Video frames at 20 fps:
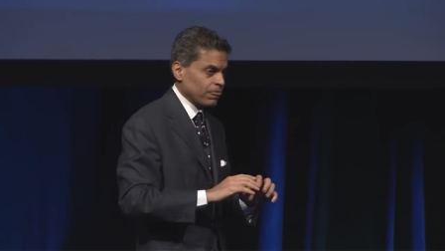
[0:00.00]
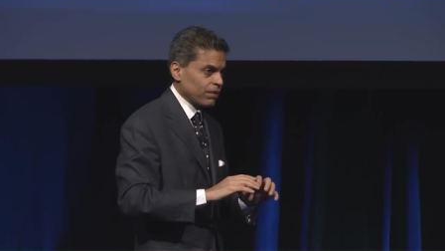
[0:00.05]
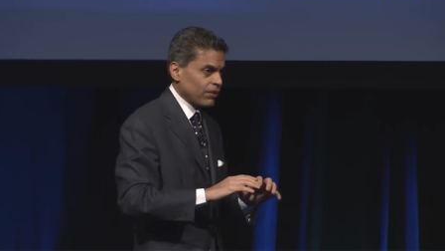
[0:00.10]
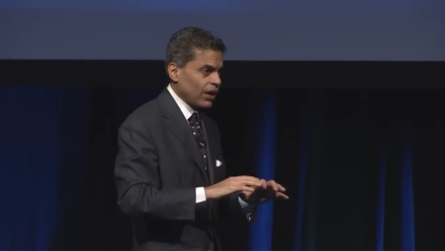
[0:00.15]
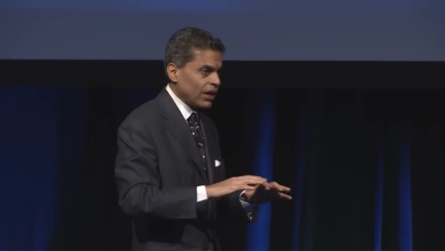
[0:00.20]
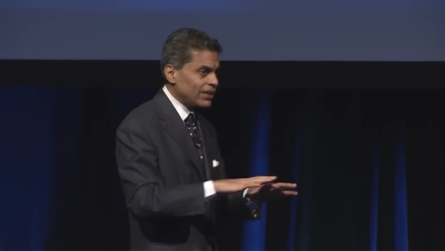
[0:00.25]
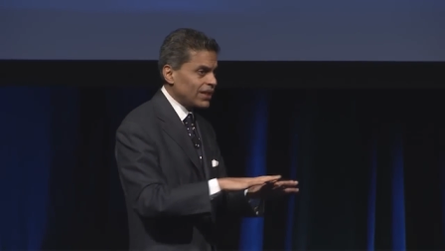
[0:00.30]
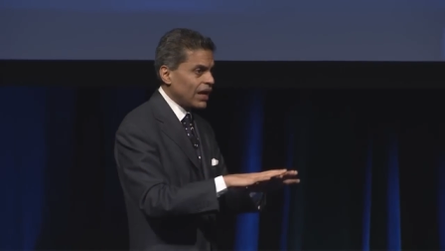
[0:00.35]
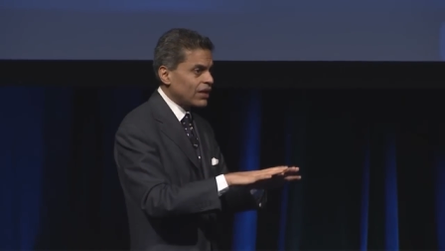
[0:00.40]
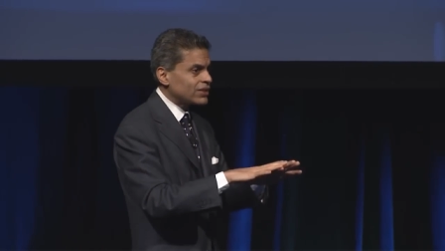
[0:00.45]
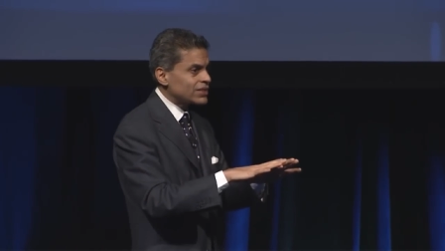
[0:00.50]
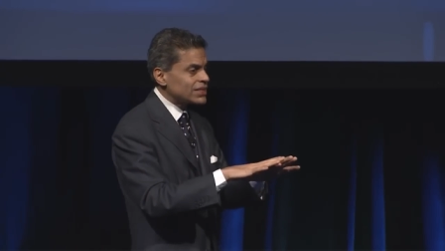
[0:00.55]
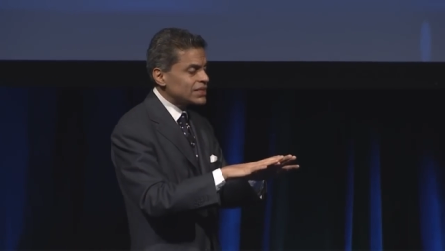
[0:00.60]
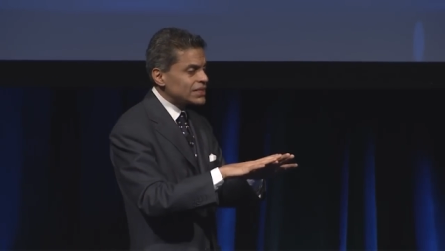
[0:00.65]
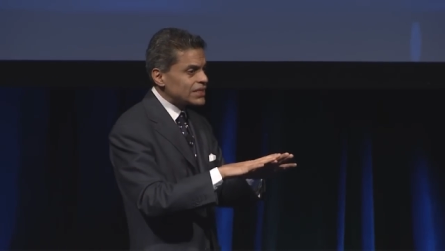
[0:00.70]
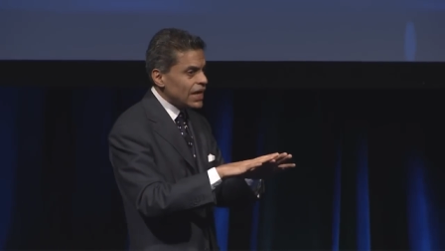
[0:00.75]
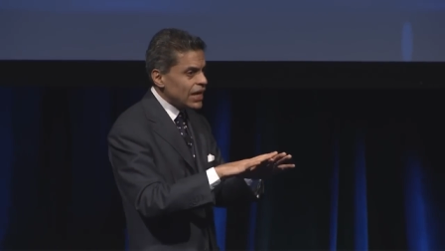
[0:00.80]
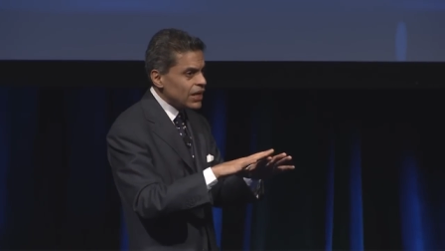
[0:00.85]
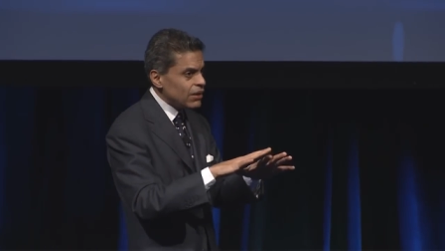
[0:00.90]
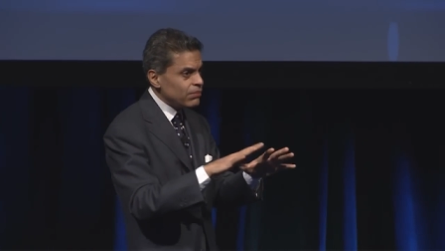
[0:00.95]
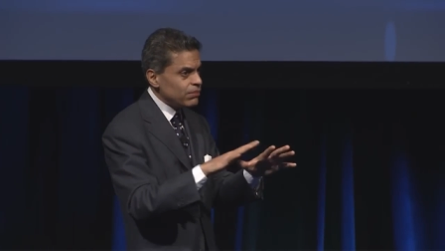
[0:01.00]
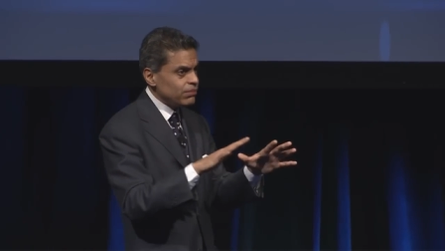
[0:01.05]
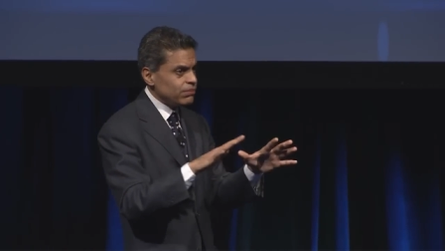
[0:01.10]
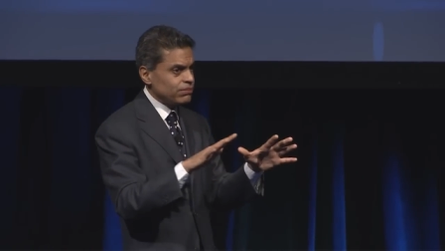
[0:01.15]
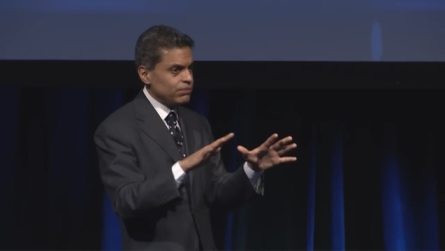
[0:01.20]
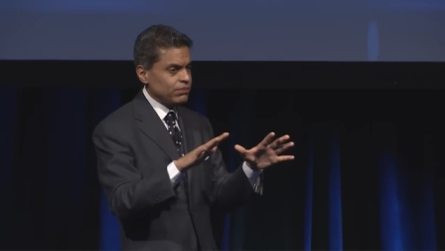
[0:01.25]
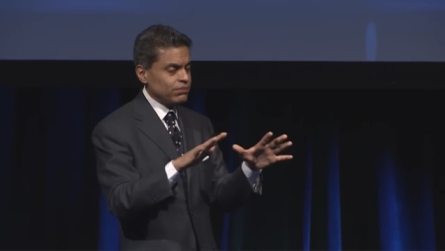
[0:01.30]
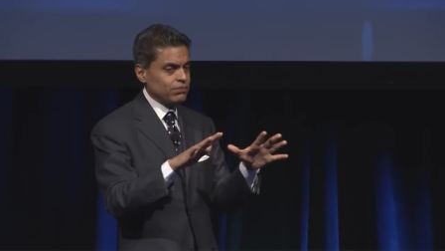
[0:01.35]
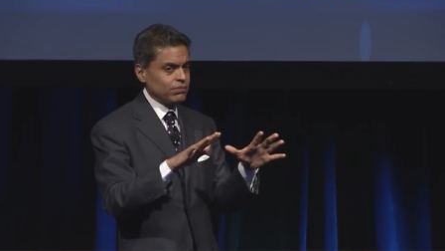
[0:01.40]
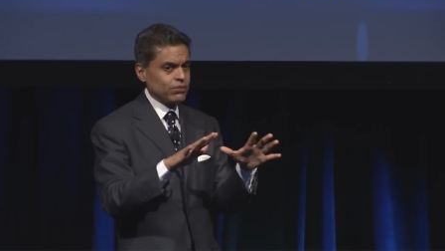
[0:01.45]
And that same
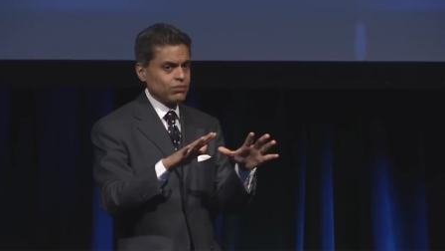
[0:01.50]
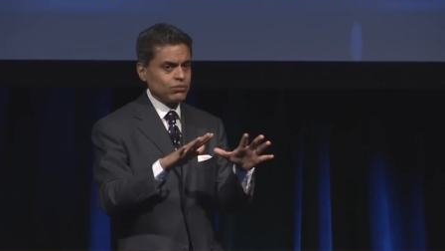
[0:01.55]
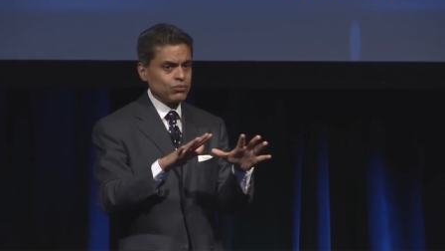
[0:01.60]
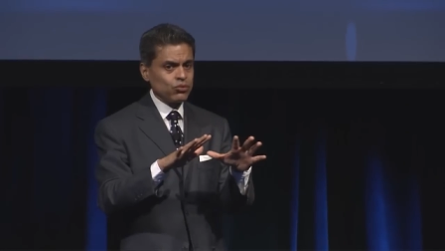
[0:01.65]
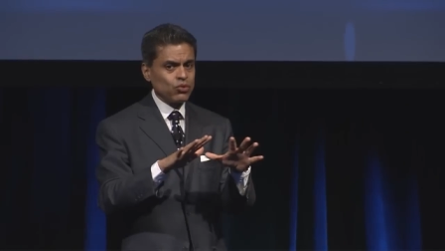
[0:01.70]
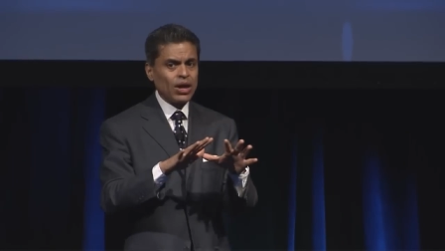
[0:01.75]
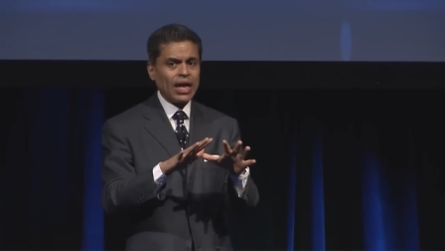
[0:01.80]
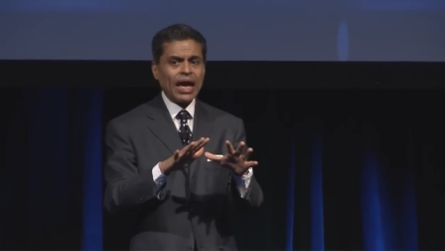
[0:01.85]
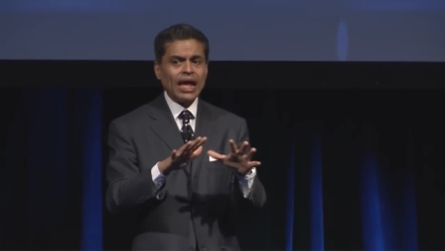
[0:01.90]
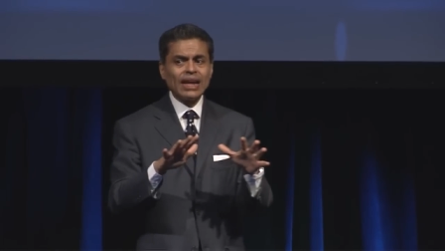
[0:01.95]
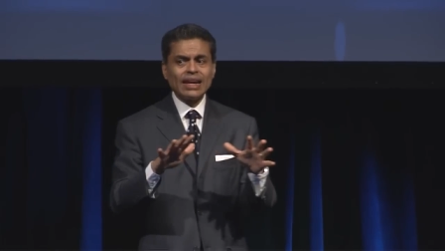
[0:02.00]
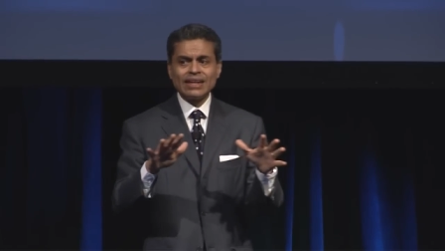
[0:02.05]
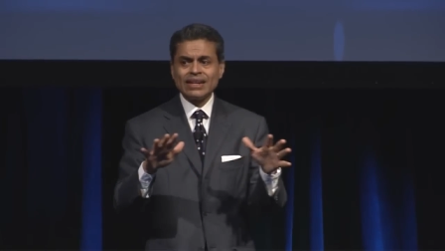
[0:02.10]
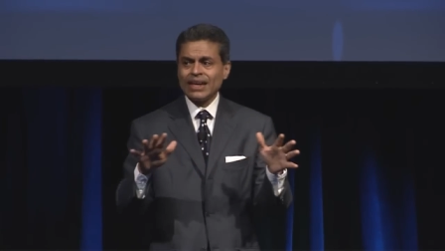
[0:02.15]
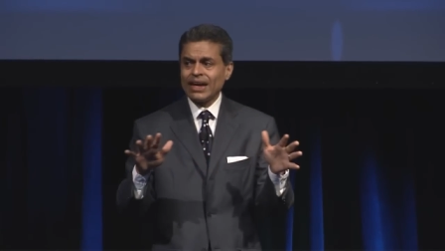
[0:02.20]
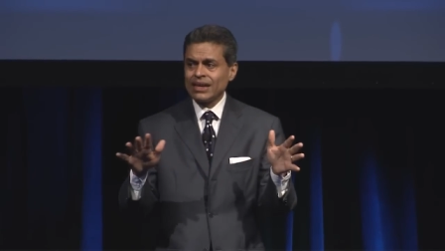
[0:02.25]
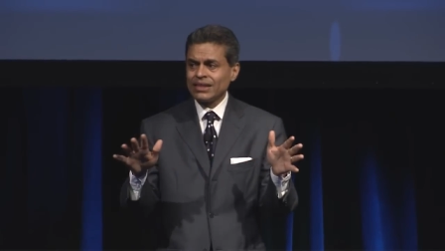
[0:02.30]
reality,